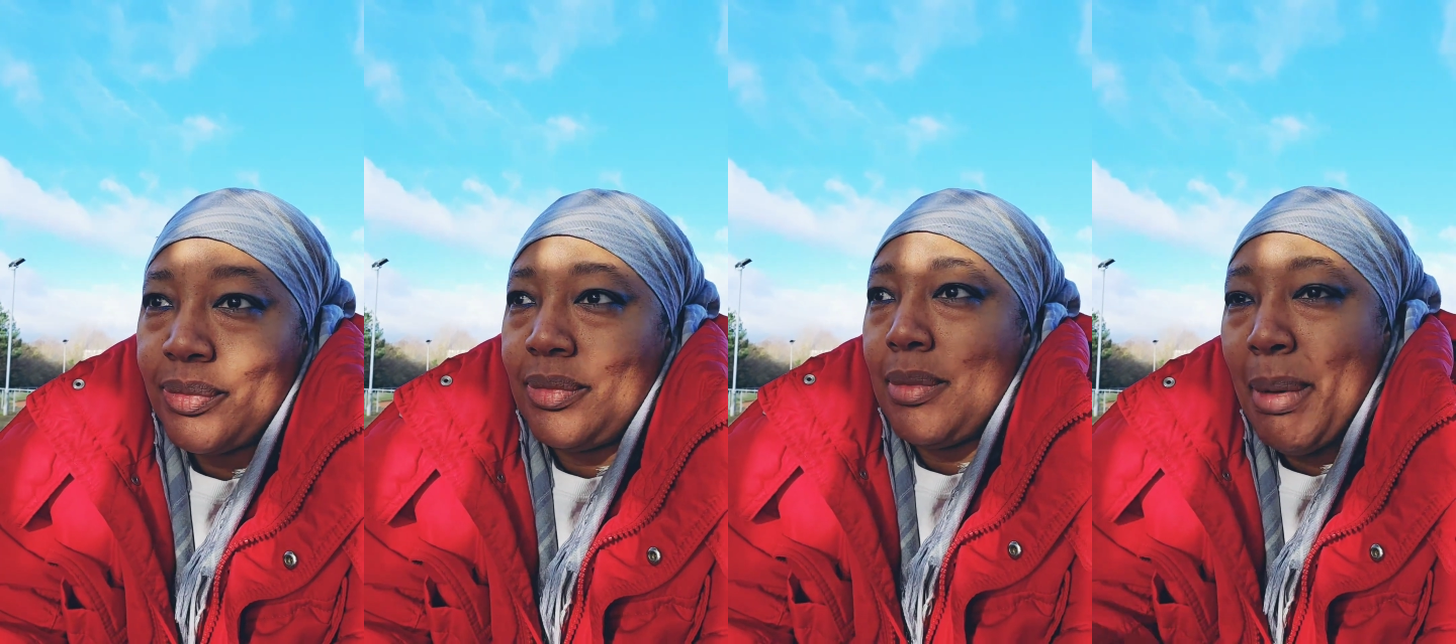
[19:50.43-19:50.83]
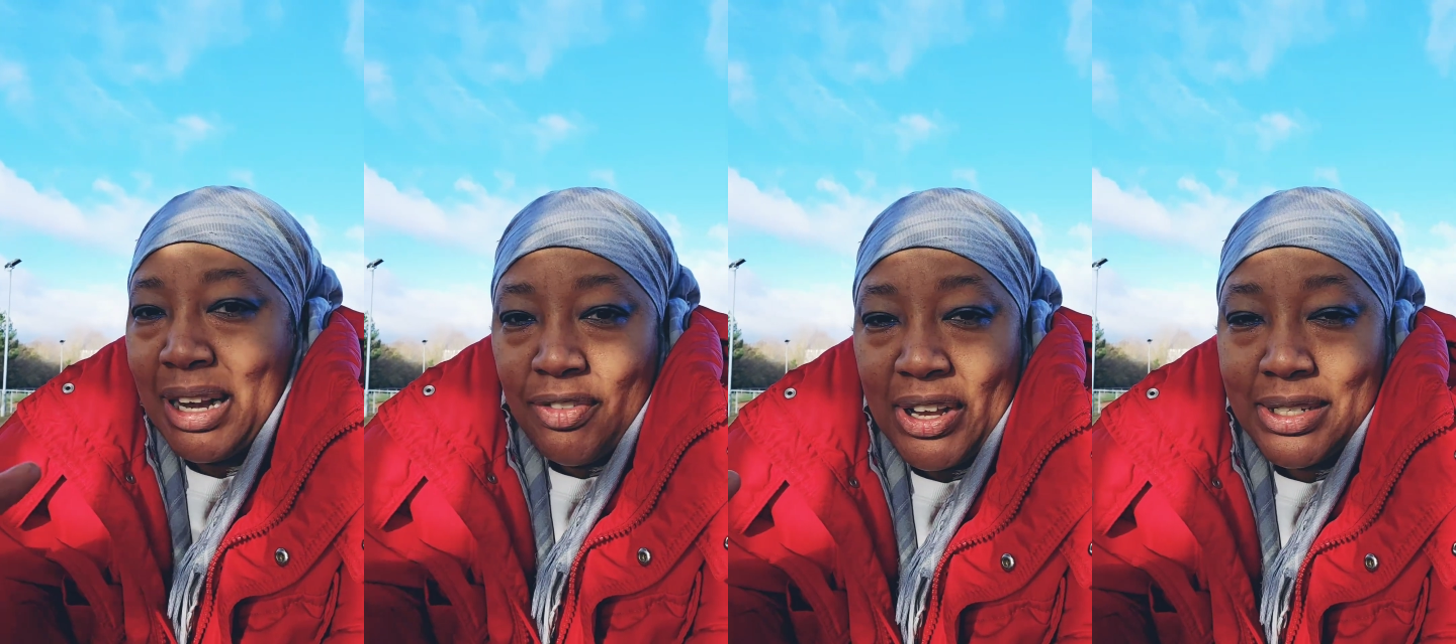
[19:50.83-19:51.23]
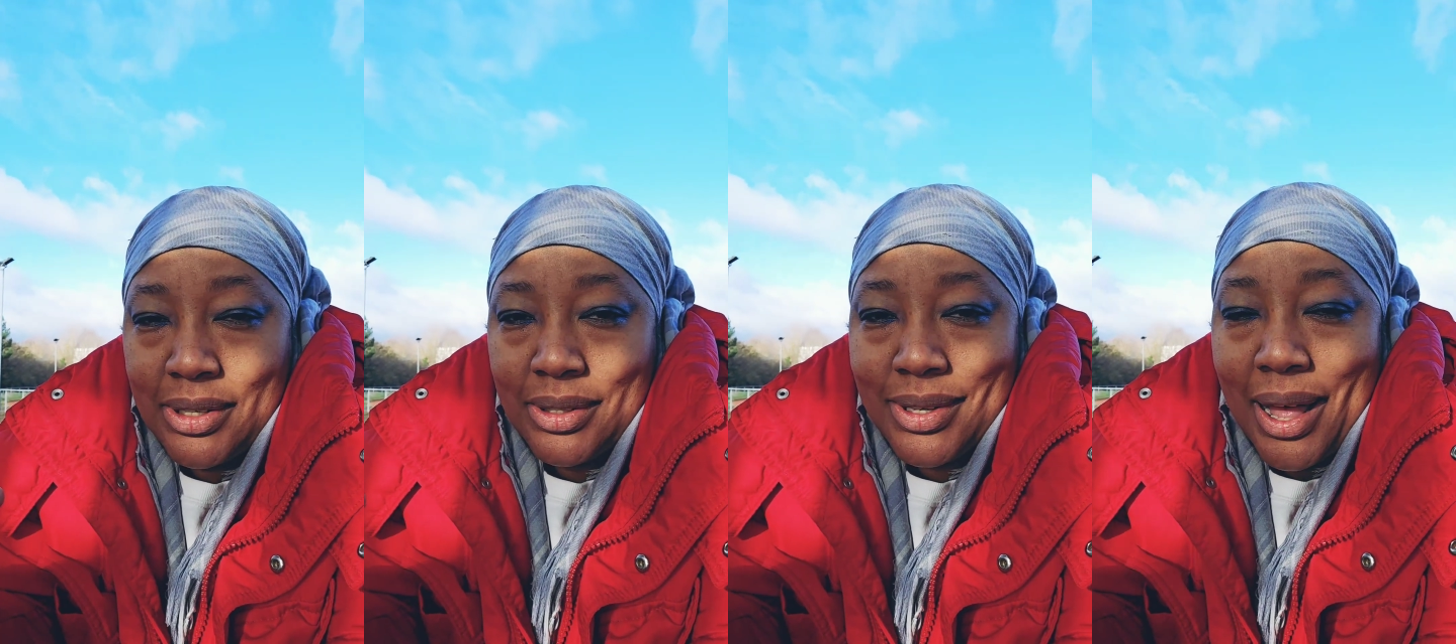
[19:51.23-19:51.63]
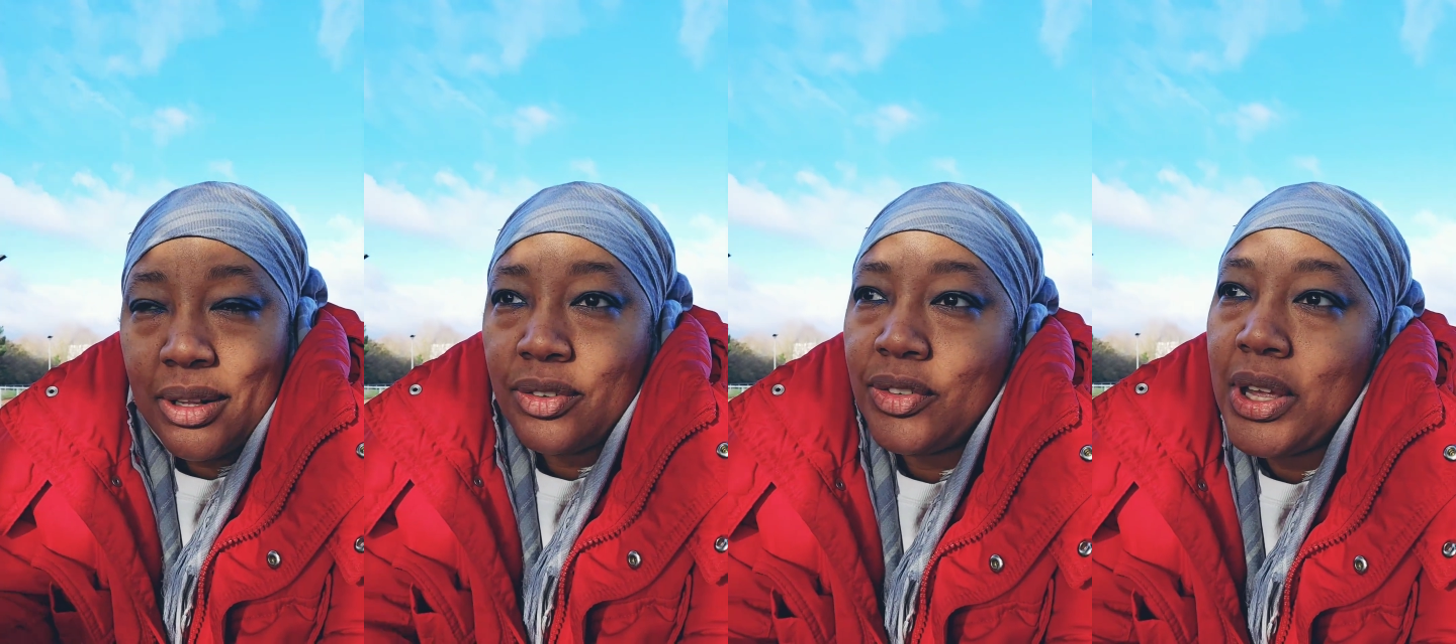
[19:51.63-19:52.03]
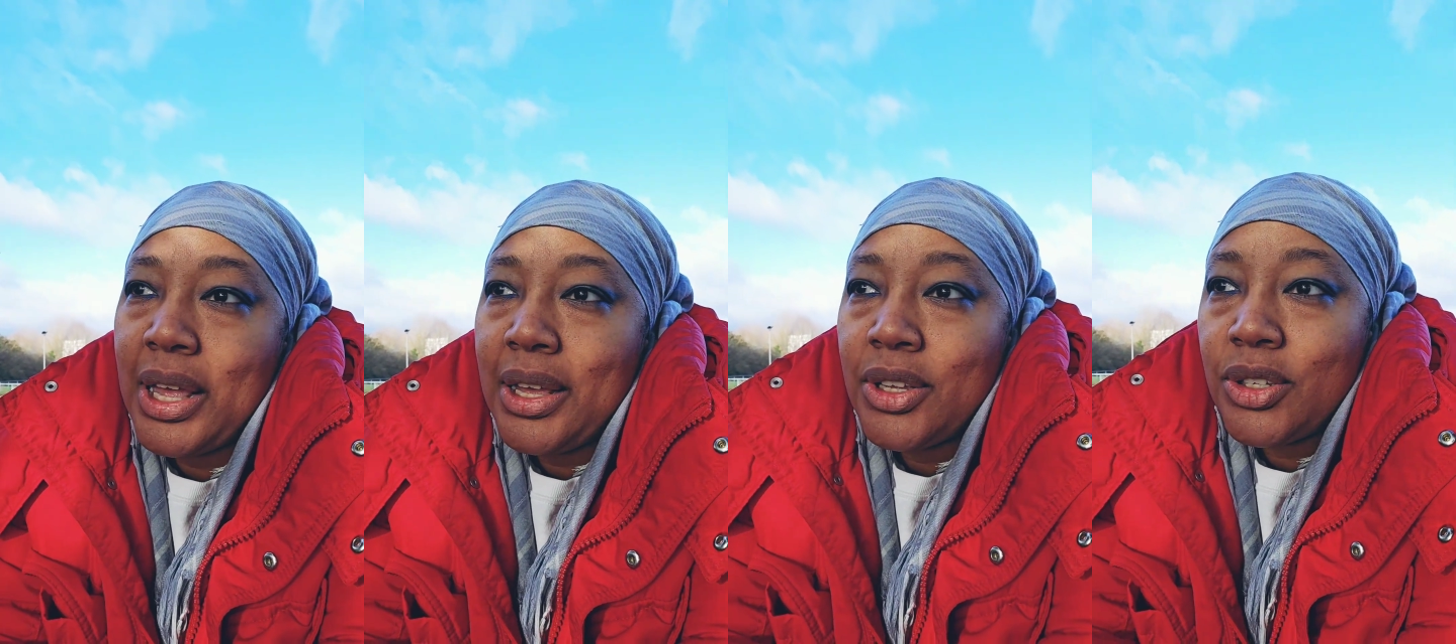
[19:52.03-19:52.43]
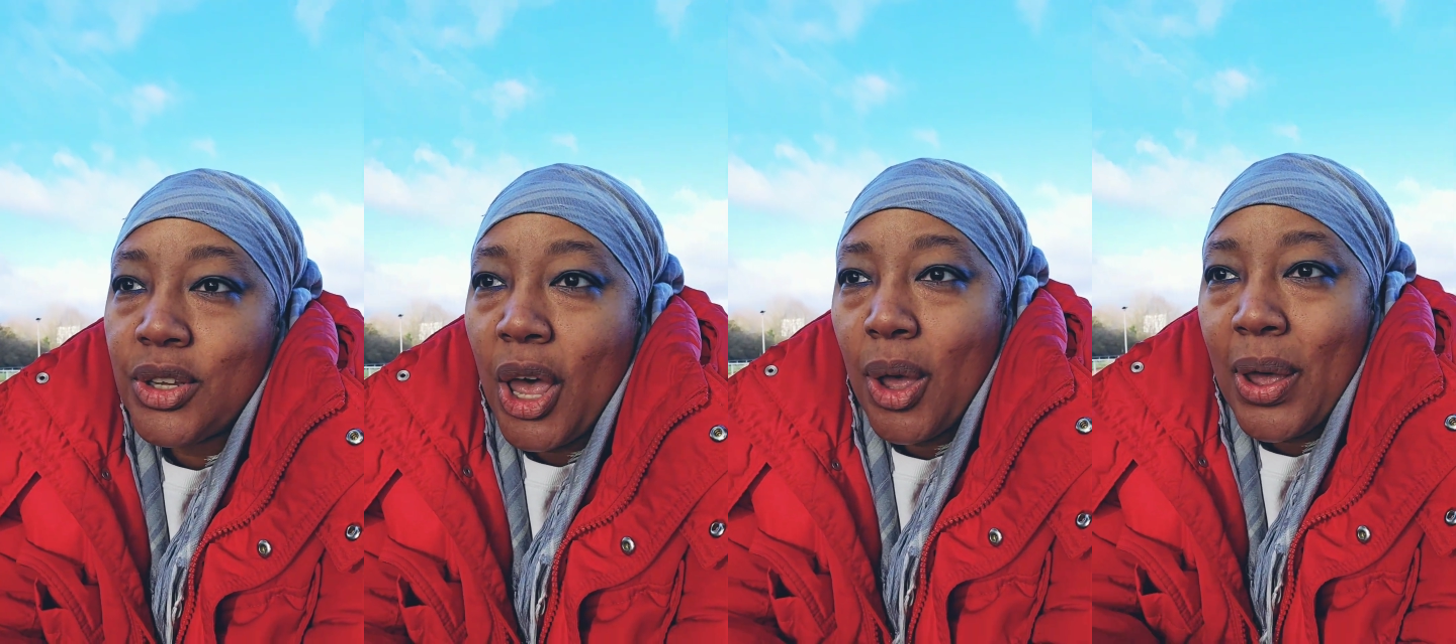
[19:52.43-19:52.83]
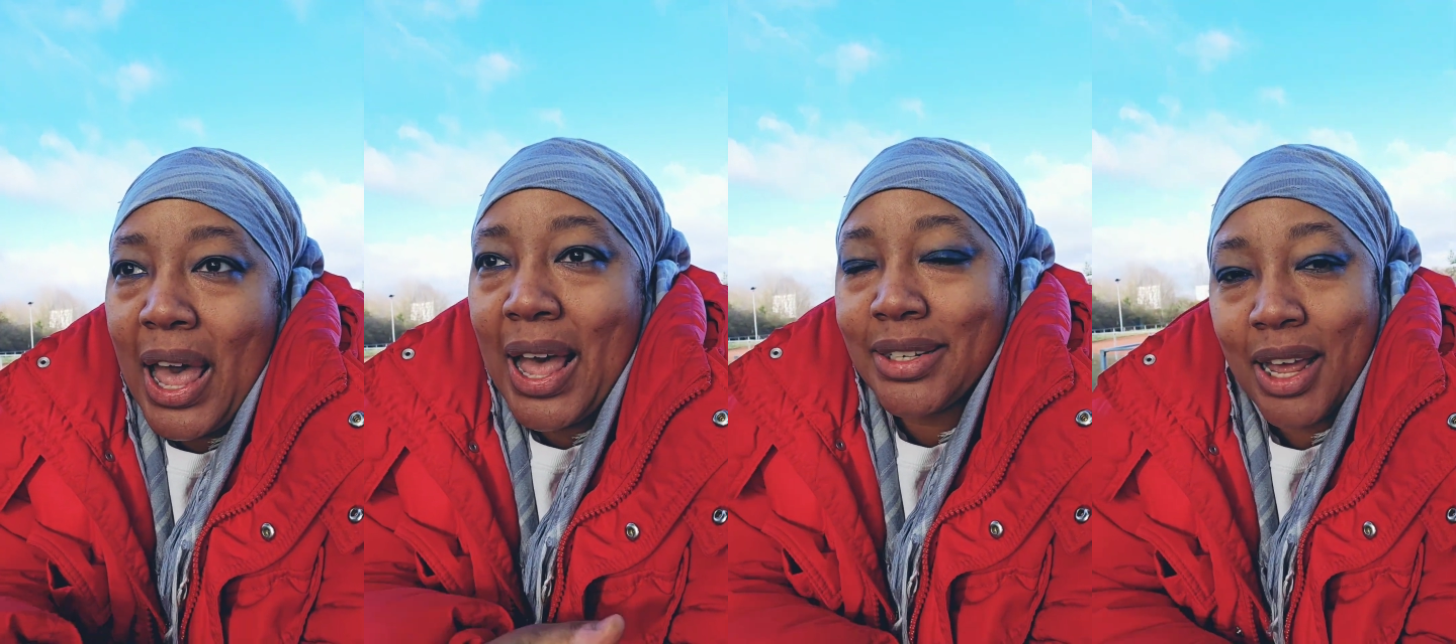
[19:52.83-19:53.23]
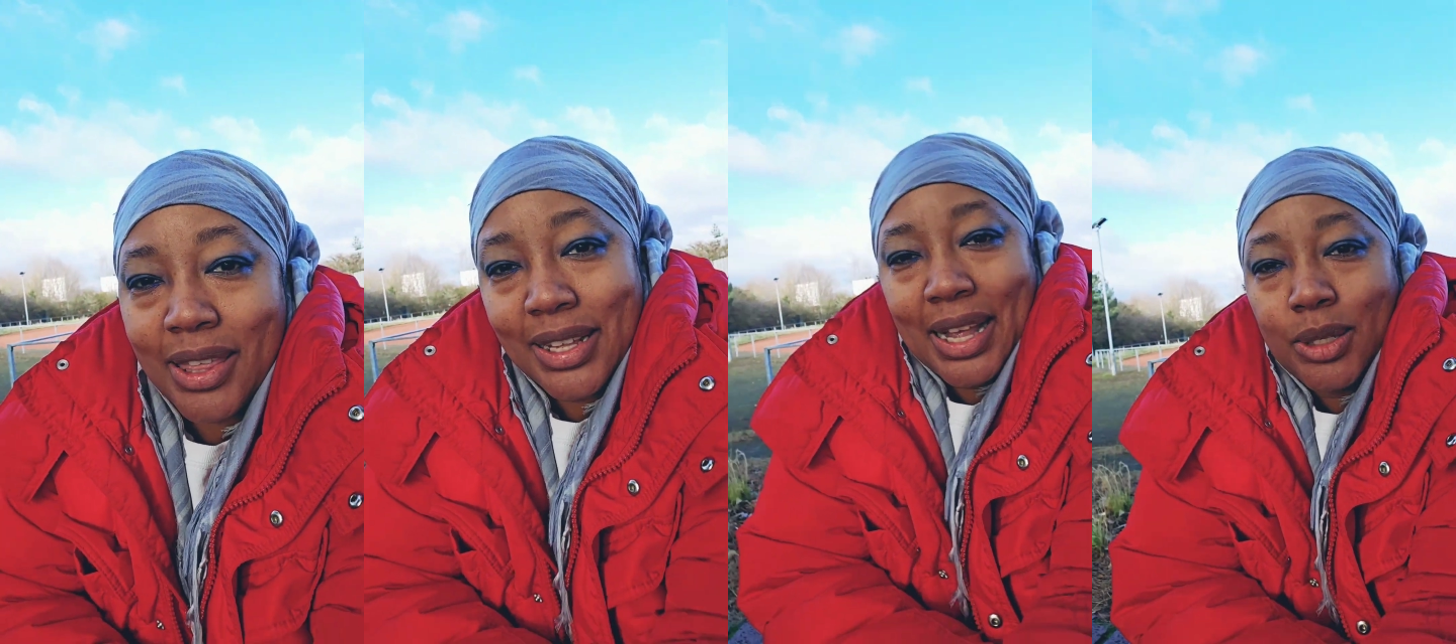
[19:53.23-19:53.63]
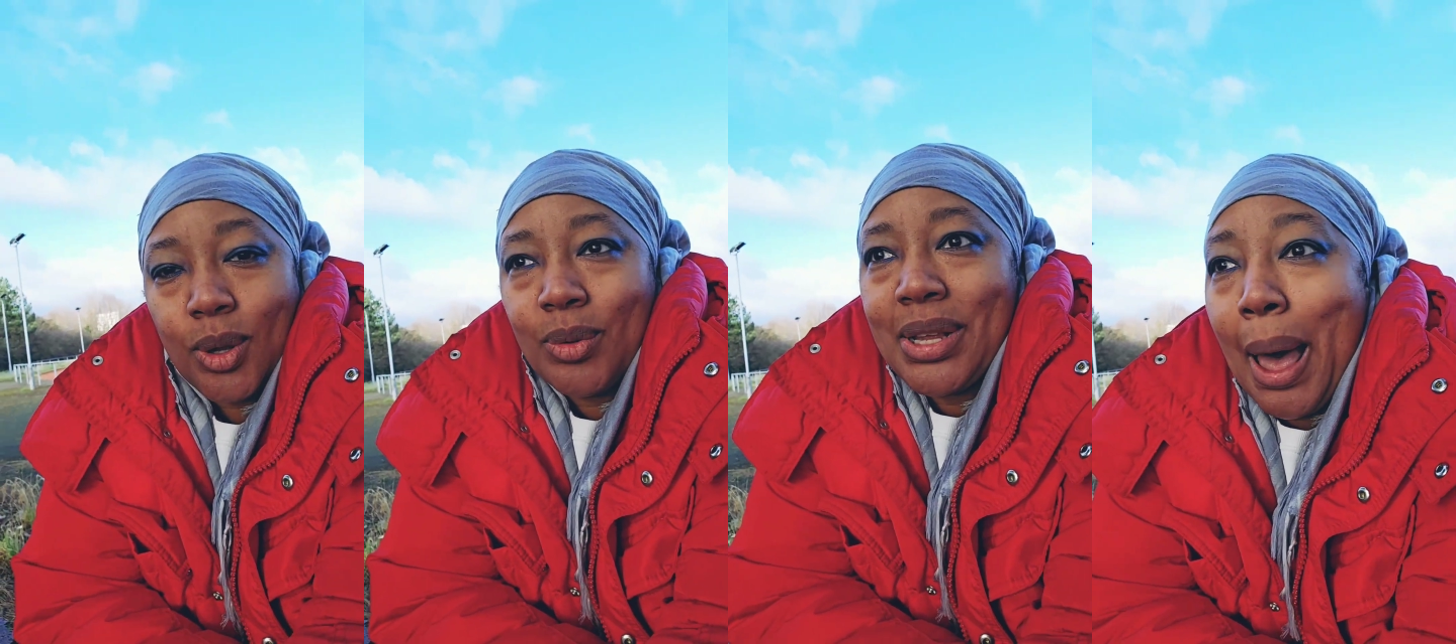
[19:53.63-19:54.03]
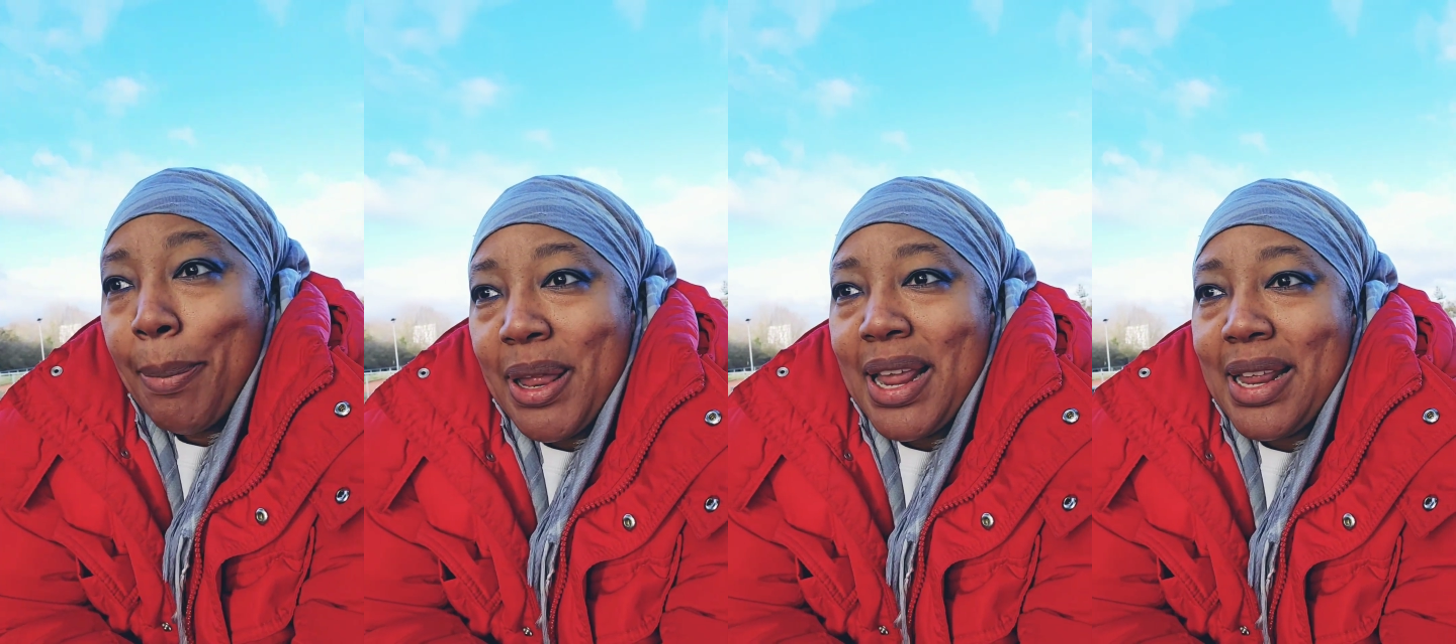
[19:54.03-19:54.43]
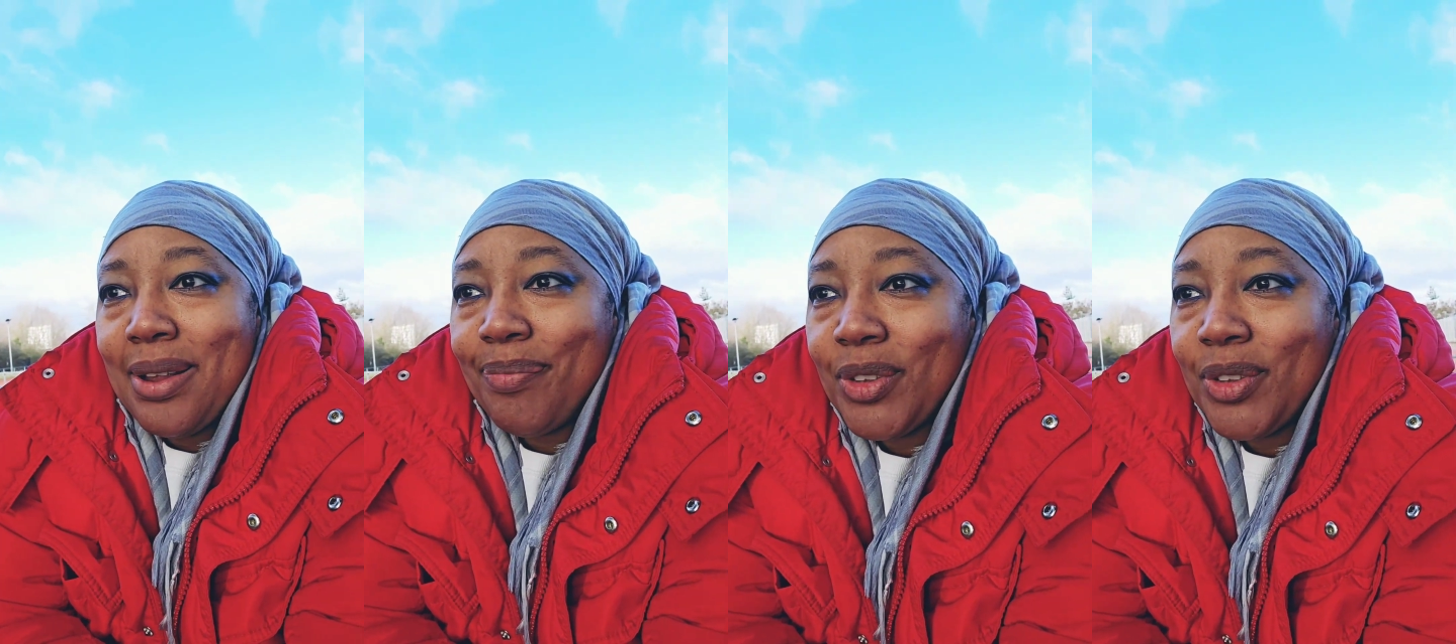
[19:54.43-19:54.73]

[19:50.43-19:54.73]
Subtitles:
manifests itself. So, and I think that's what was happening.